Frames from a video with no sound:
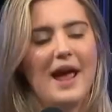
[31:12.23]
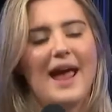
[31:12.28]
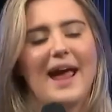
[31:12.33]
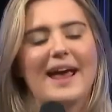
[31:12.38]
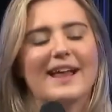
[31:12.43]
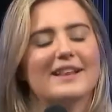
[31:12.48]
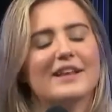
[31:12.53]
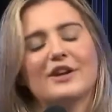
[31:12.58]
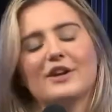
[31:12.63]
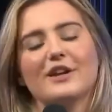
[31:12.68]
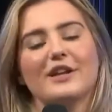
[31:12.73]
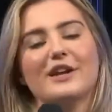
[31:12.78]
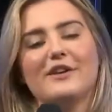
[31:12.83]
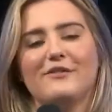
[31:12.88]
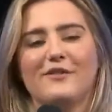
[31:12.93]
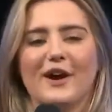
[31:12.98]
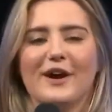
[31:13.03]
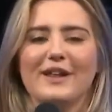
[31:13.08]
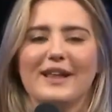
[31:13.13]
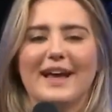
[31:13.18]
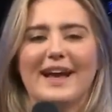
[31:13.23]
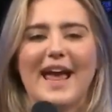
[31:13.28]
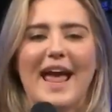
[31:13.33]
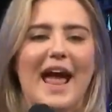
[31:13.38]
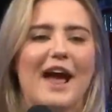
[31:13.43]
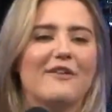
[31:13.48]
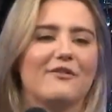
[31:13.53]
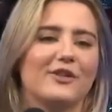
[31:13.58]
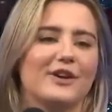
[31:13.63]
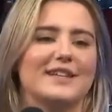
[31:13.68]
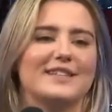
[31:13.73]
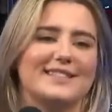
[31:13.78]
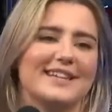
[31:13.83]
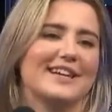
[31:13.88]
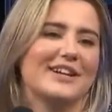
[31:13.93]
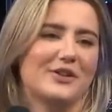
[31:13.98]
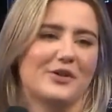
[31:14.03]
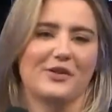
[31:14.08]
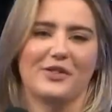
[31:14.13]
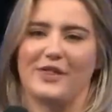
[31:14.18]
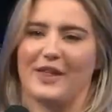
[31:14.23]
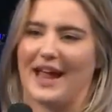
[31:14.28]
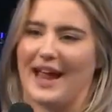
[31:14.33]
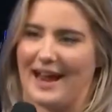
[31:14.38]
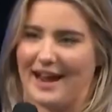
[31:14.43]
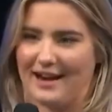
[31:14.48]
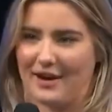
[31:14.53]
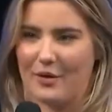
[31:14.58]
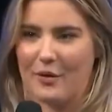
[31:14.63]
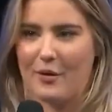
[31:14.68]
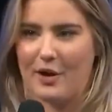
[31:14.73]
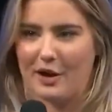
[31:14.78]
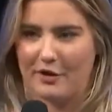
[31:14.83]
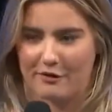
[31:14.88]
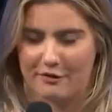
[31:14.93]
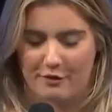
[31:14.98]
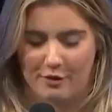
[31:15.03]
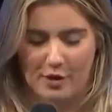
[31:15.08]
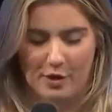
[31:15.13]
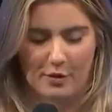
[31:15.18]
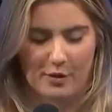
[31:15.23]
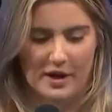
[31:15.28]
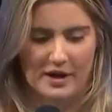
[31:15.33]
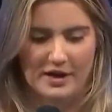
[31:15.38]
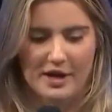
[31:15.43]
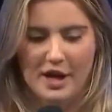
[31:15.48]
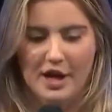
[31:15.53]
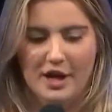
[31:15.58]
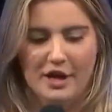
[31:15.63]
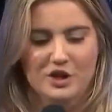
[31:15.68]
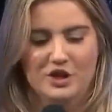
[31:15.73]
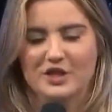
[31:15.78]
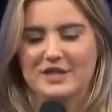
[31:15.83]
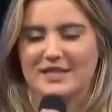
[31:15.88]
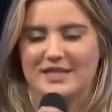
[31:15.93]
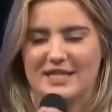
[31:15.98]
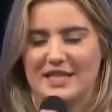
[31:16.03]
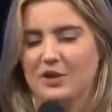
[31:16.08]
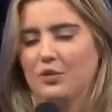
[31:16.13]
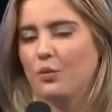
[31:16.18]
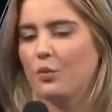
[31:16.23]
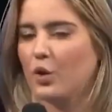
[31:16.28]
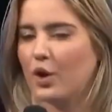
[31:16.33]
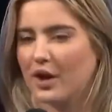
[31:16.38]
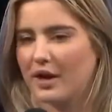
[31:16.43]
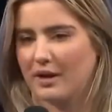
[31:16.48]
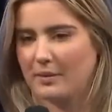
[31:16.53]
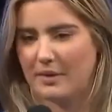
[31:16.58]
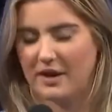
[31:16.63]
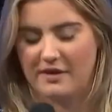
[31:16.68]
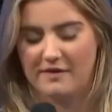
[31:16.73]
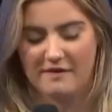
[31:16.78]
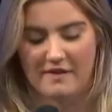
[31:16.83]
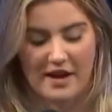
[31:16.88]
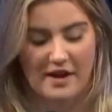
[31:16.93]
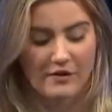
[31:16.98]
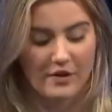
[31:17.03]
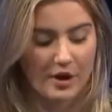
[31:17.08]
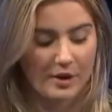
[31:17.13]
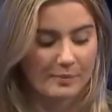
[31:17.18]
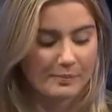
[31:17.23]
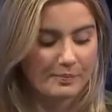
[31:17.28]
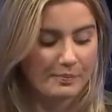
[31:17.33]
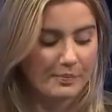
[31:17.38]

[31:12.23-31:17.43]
It literally felt like every single thing going forward just didn't work in my favor.